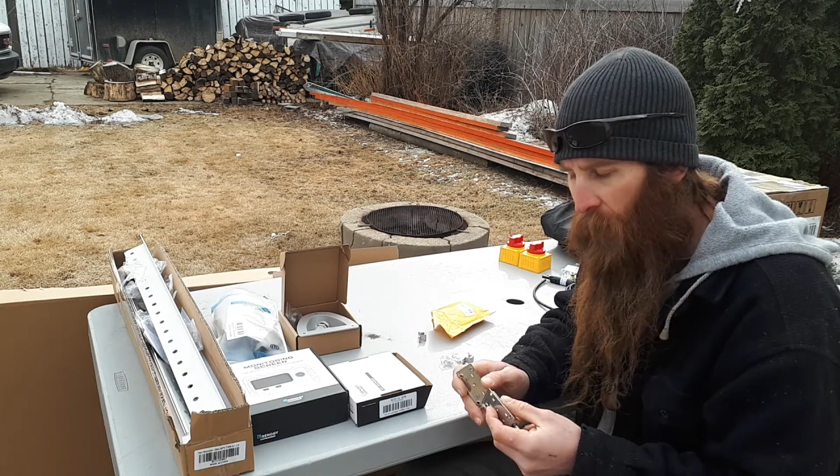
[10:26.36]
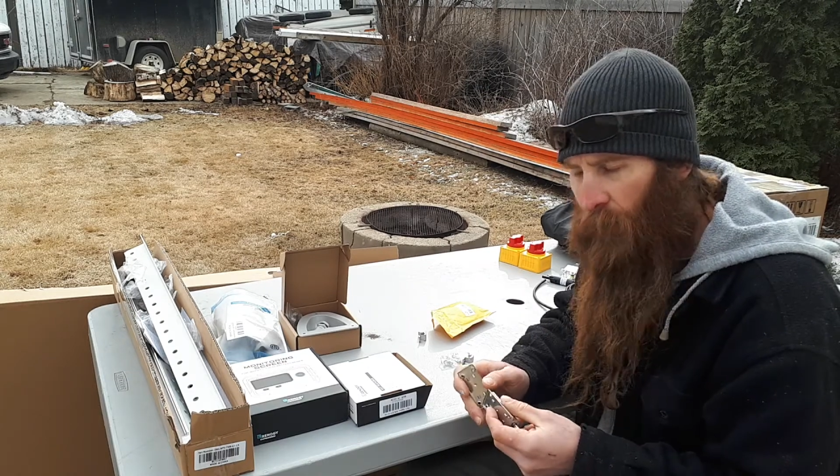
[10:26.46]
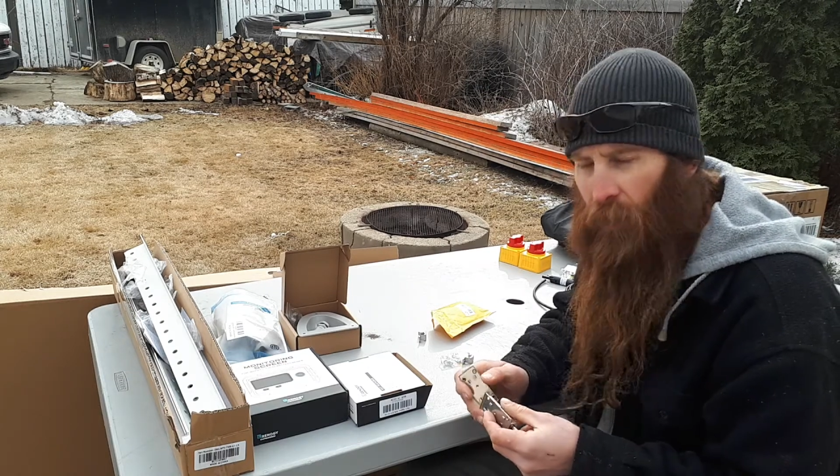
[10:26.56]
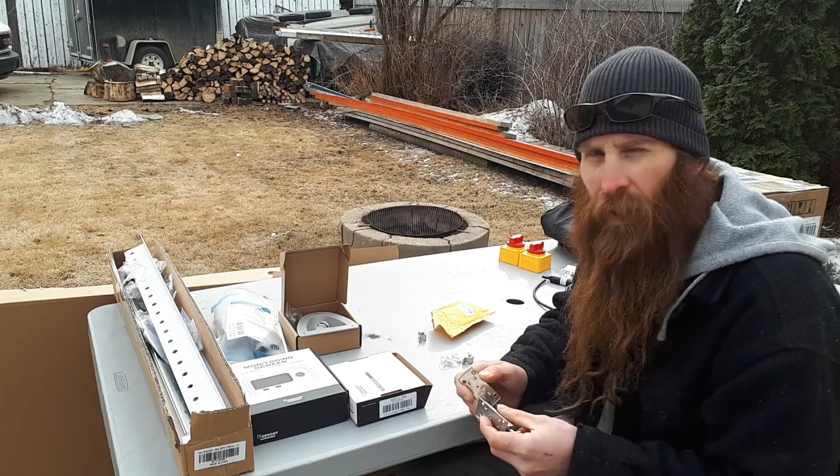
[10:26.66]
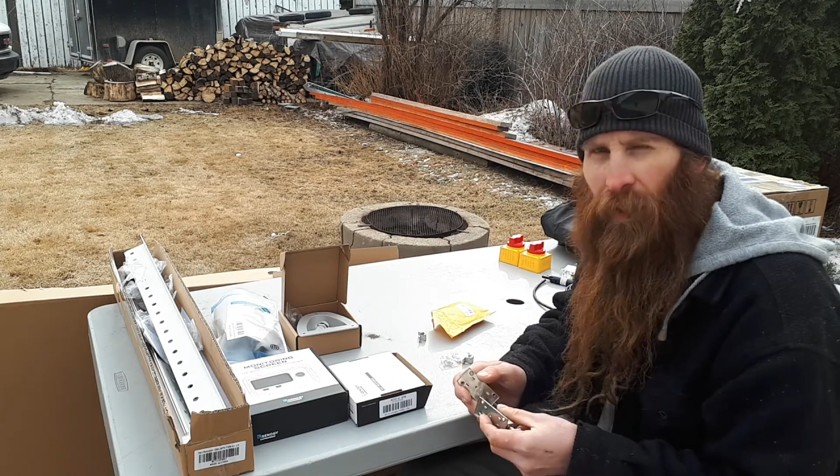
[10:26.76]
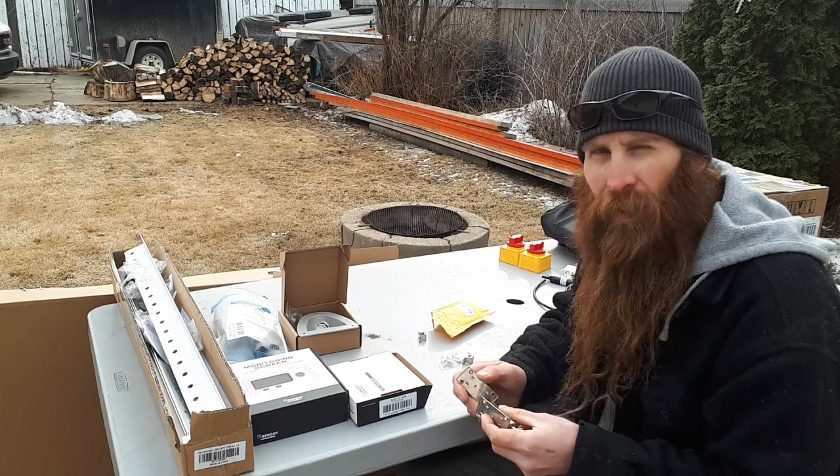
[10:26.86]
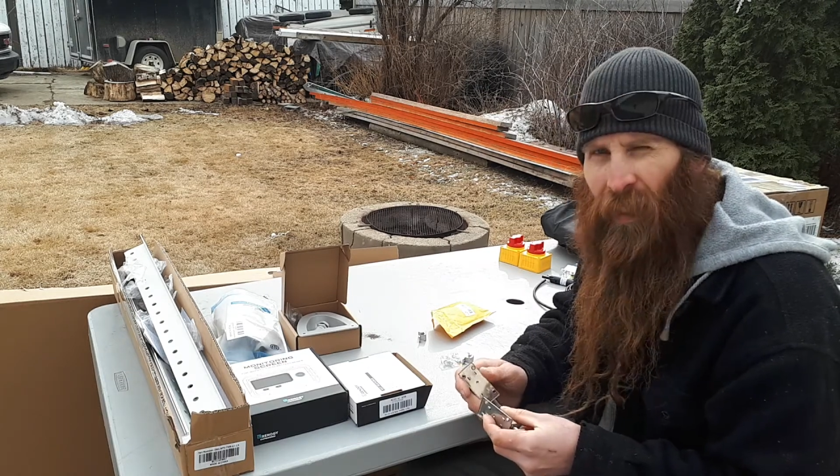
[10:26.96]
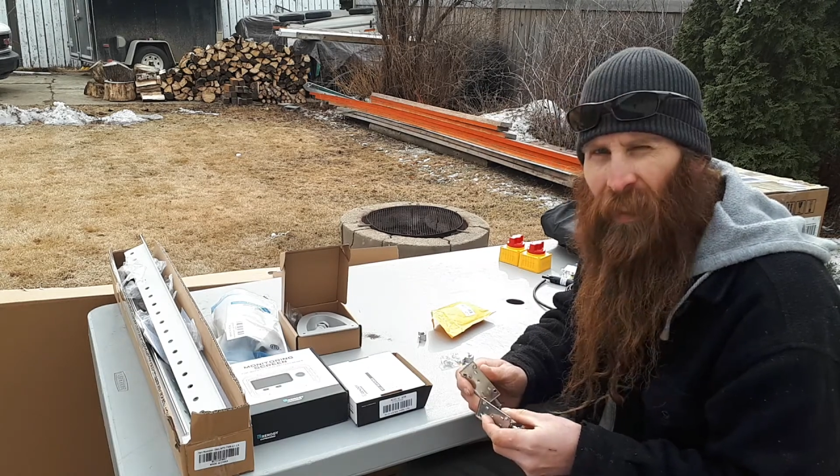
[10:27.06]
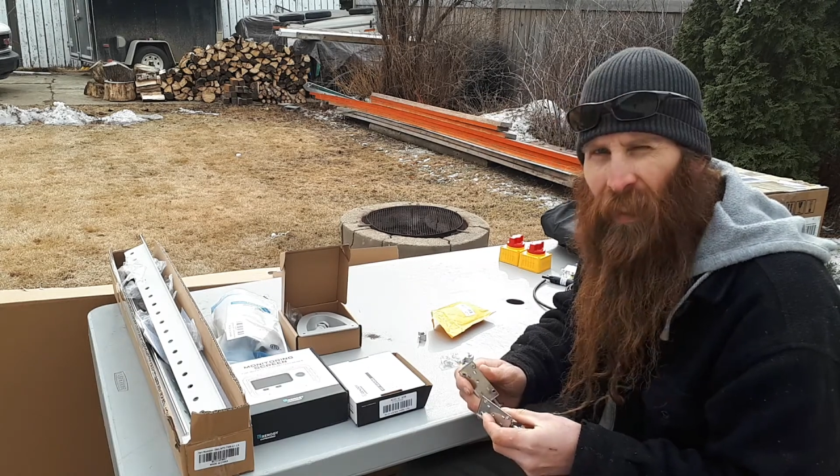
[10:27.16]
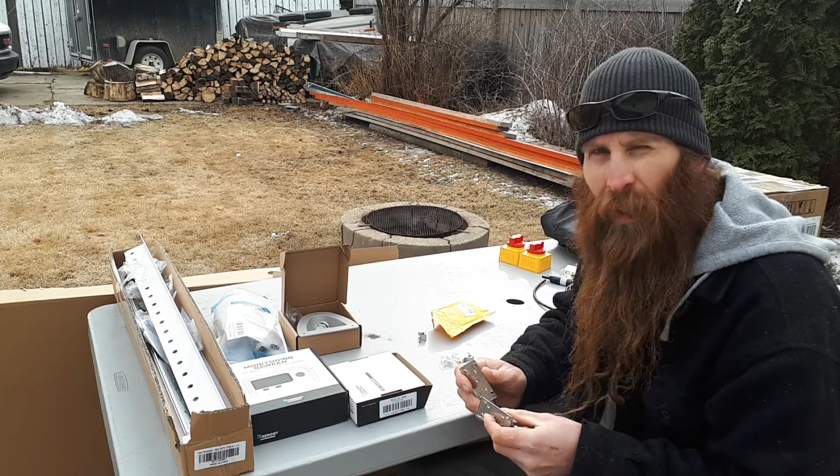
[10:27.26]
them really
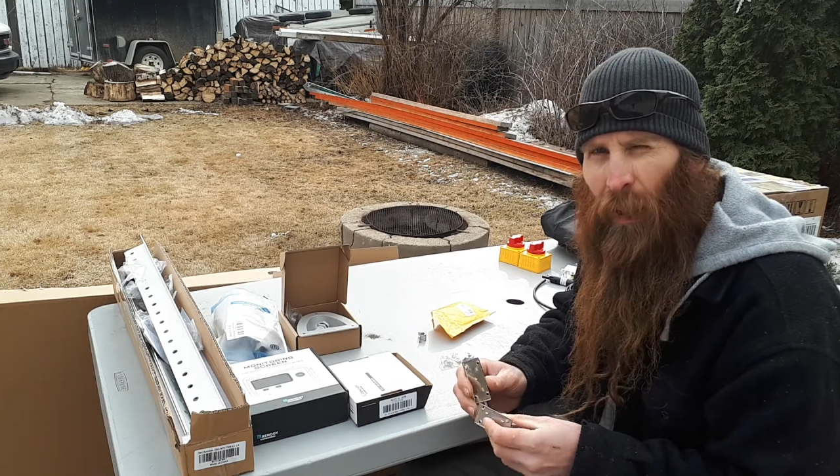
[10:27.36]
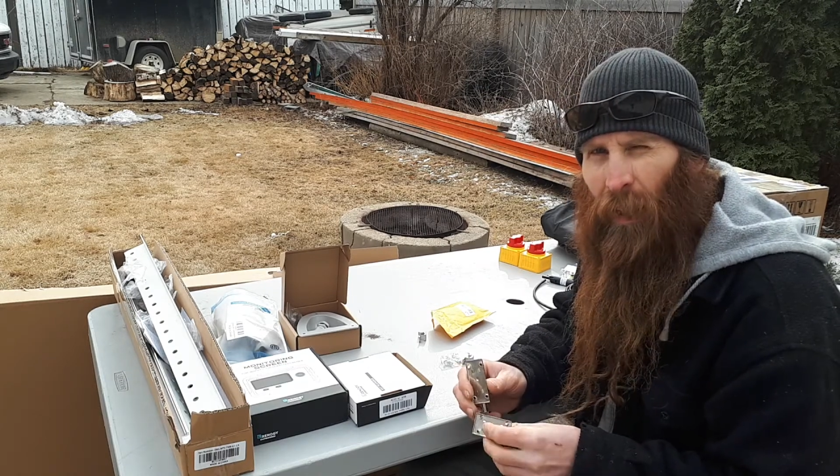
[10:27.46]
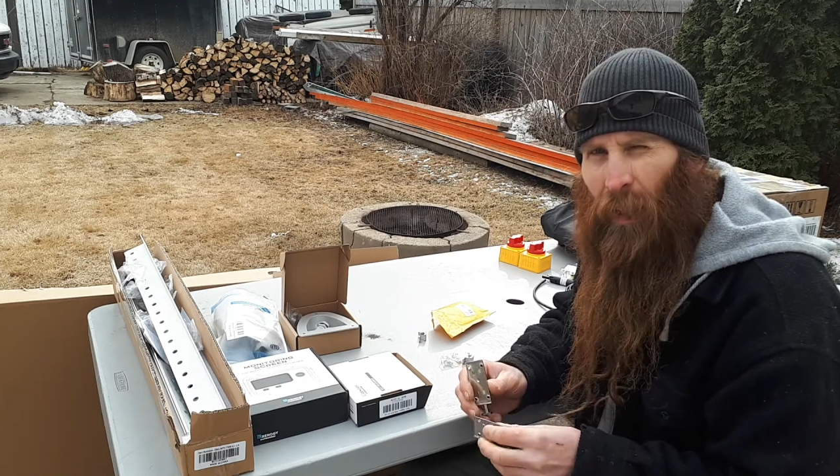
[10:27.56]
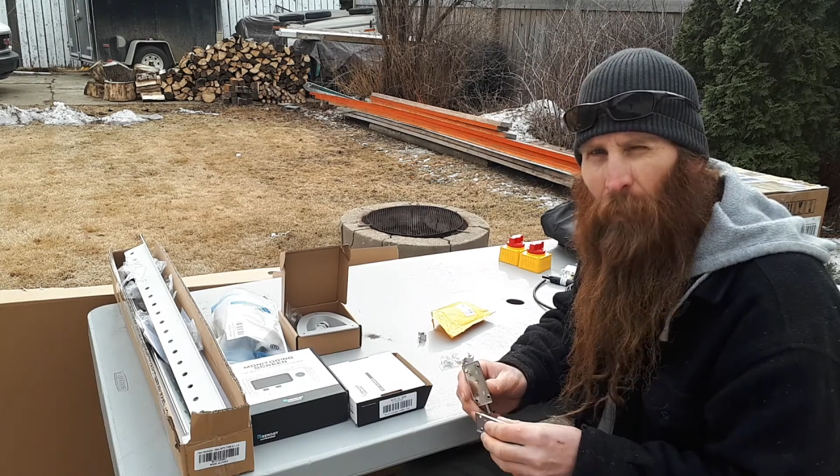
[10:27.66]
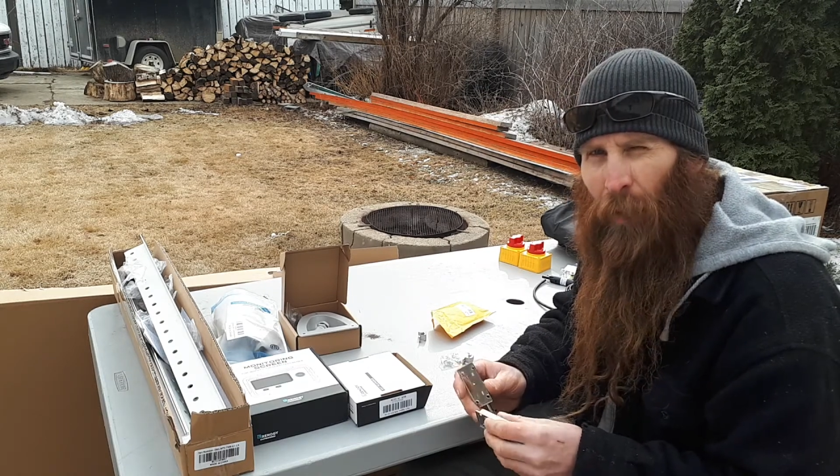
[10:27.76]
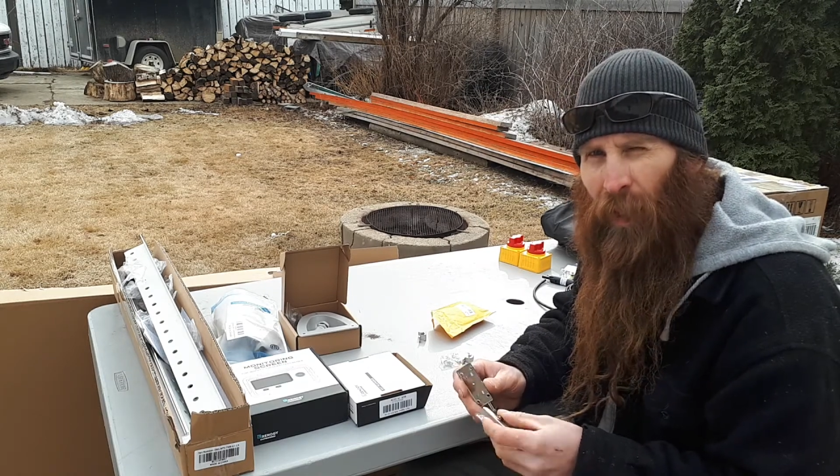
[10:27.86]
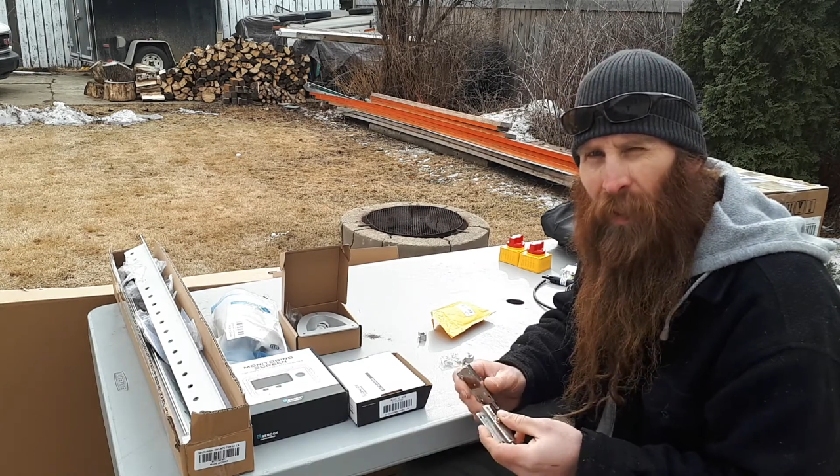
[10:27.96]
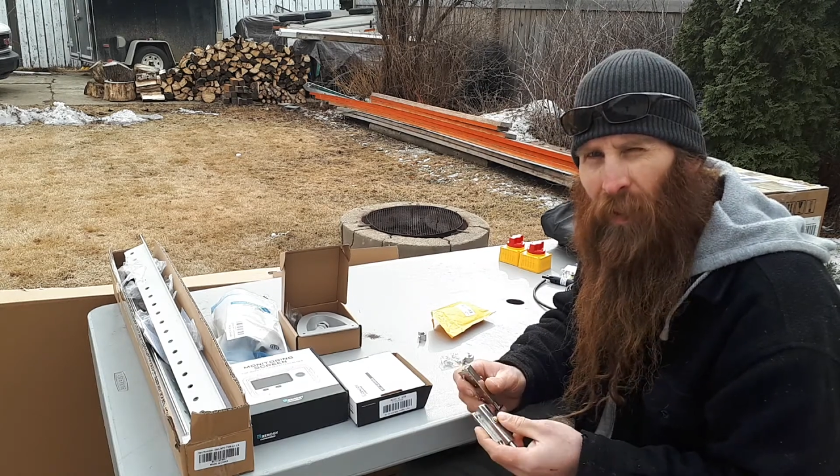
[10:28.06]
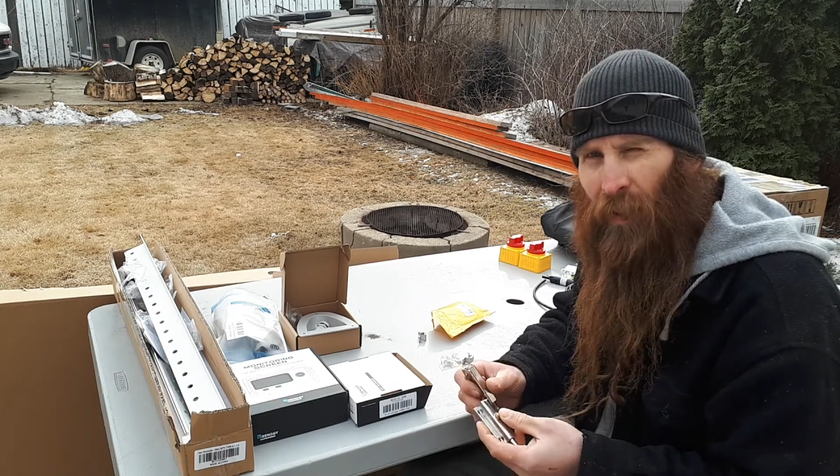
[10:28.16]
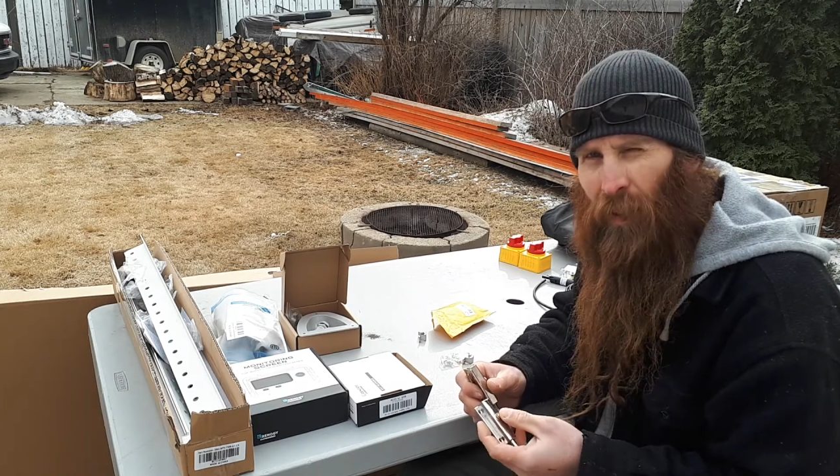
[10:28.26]
snugly,
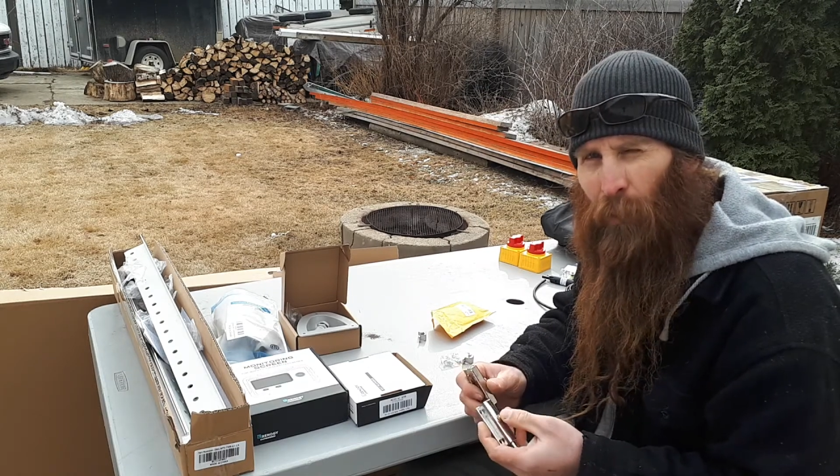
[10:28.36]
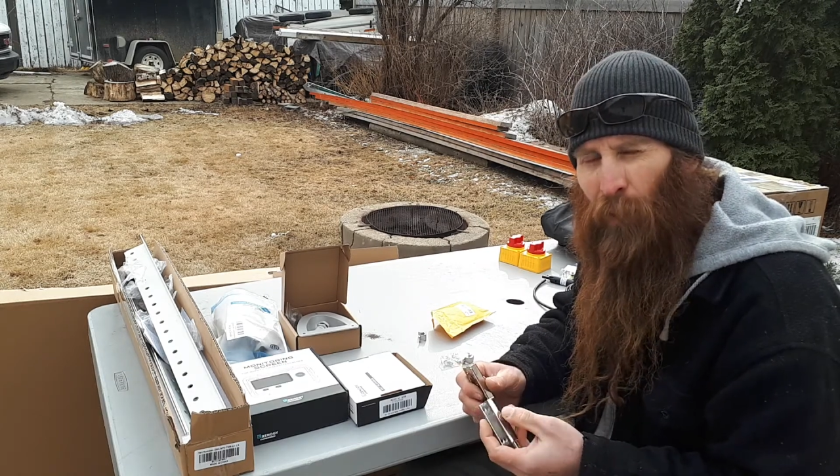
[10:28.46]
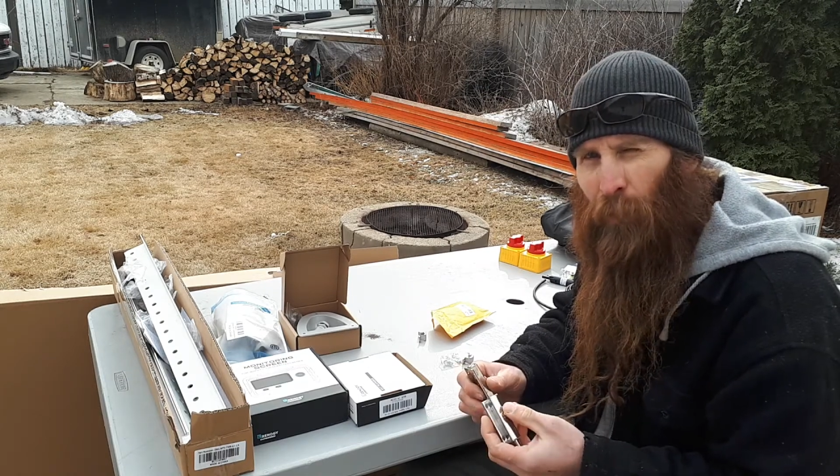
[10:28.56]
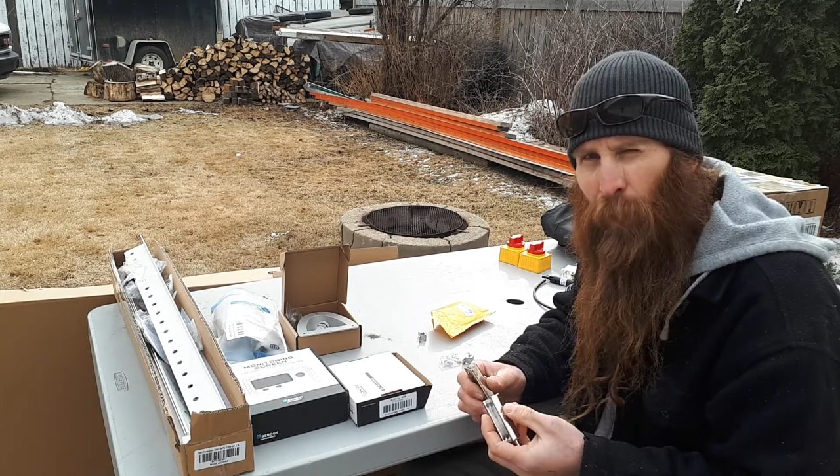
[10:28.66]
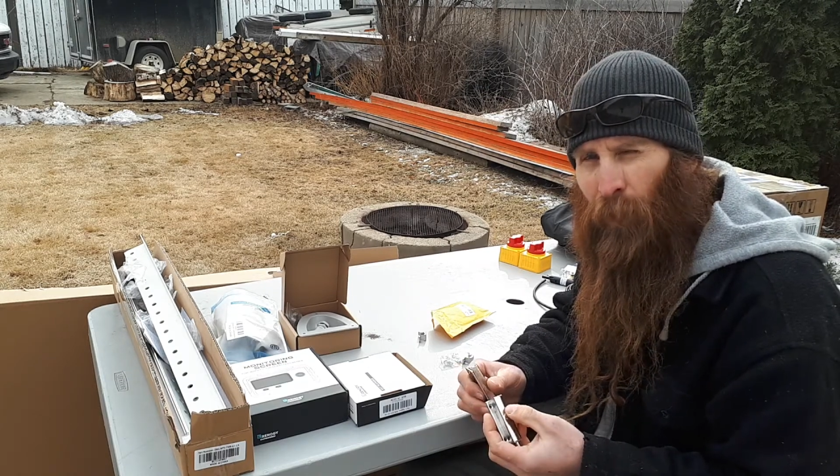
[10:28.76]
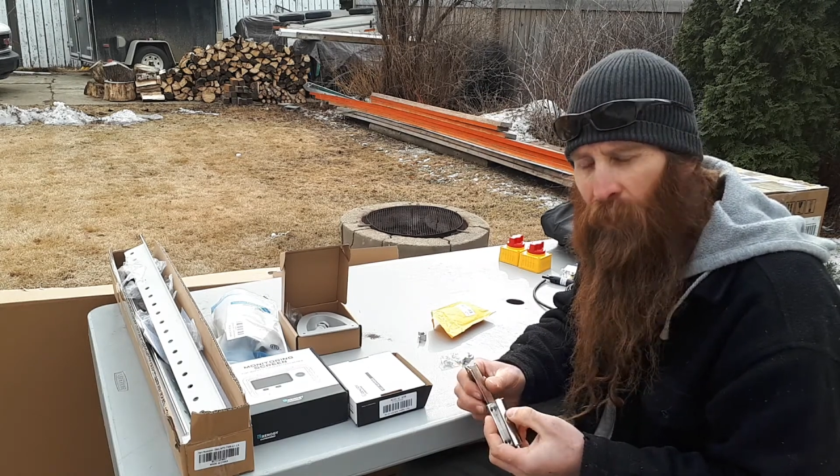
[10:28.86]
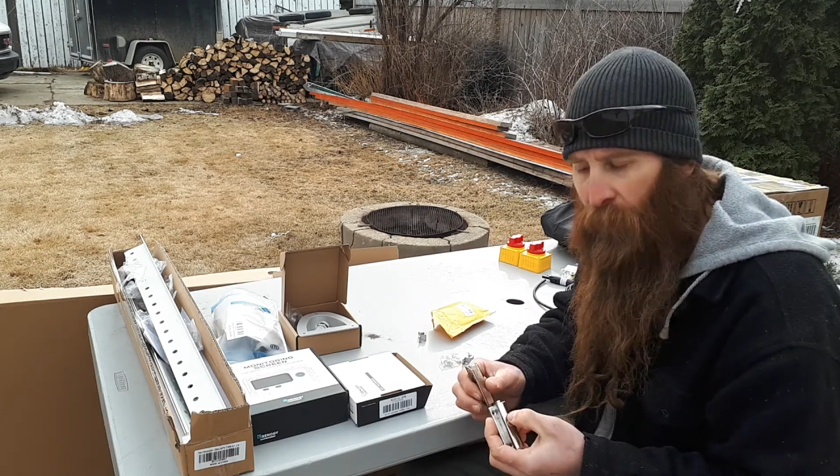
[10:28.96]
because the movement of the